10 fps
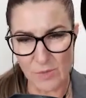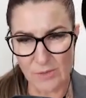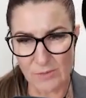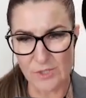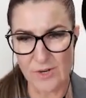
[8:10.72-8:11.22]
to
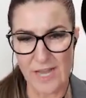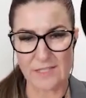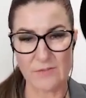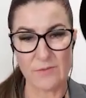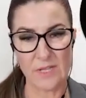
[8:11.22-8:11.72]
attract,
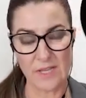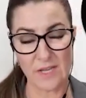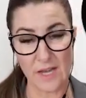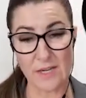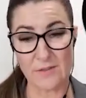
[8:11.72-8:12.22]
and really
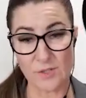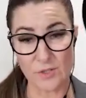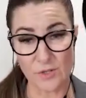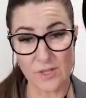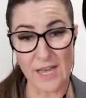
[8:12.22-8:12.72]
kind of
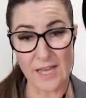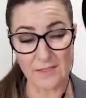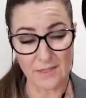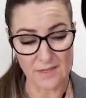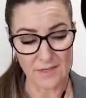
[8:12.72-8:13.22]
do that,
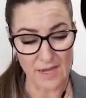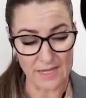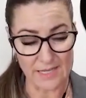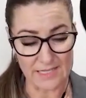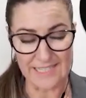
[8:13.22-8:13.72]
I
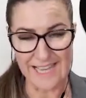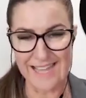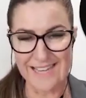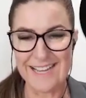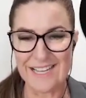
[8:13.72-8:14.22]
guess,
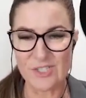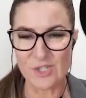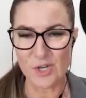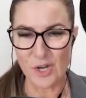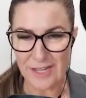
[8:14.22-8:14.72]
candidate
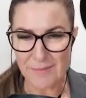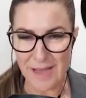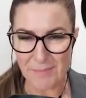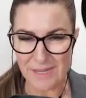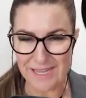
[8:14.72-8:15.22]
journey
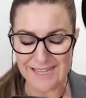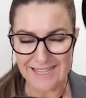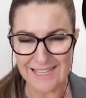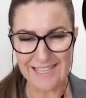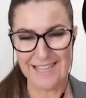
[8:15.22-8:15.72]

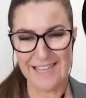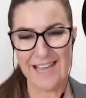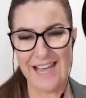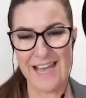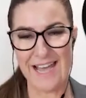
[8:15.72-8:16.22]
mapping
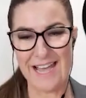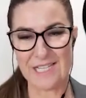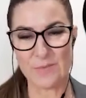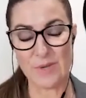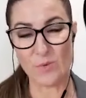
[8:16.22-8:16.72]

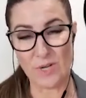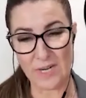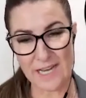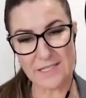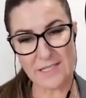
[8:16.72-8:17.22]
as we would a
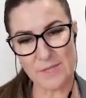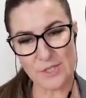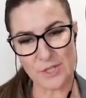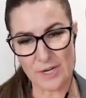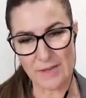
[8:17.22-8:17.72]
customer
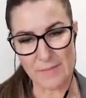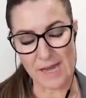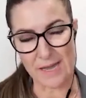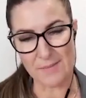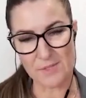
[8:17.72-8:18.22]
journey
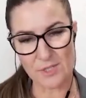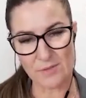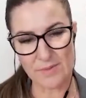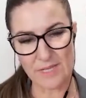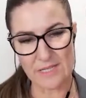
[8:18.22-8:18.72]
map to
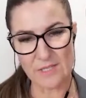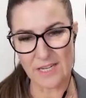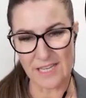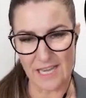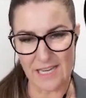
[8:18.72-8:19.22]
really sort
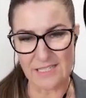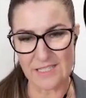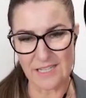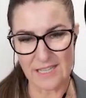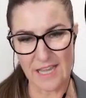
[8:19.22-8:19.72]
of get
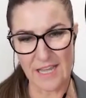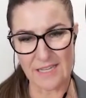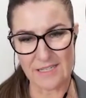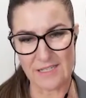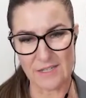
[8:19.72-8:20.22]
into the
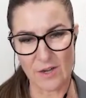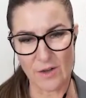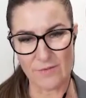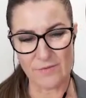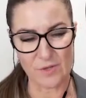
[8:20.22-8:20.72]
head
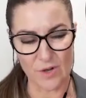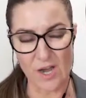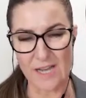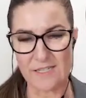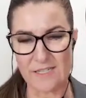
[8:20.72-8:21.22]
of your
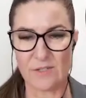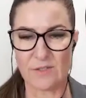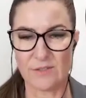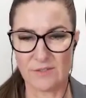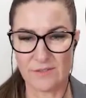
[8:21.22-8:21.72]

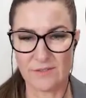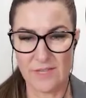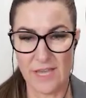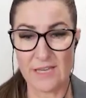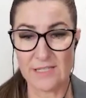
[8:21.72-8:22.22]
ideal
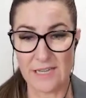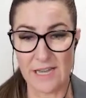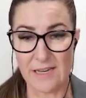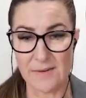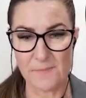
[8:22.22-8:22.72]

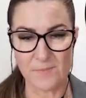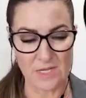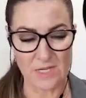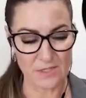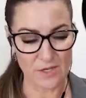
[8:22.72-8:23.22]
candidate.
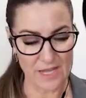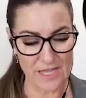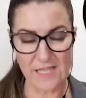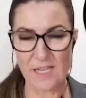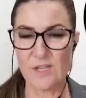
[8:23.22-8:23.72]
So,
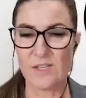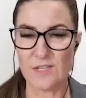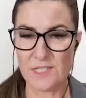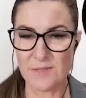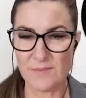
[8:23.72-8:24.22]
and then
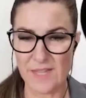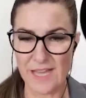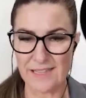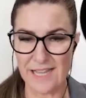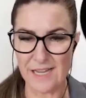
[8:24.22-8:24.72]
that
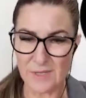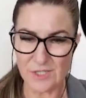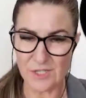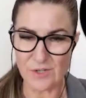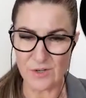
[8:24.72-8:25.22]
language
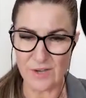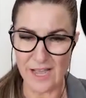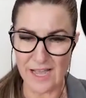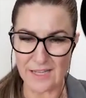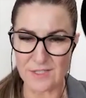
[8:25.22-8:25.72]
in your
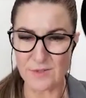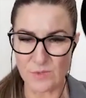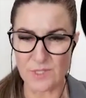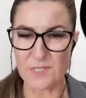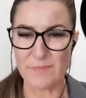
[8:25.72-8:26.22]
ad
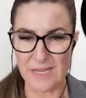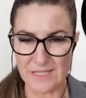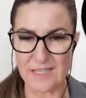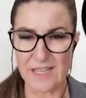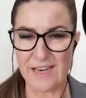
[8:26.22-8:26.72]
would speak
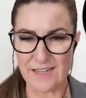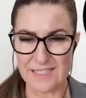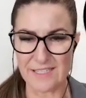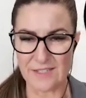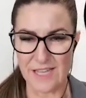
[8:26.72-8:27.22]
to that
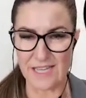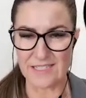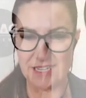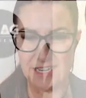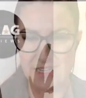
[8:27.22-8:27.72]
ideal candidate.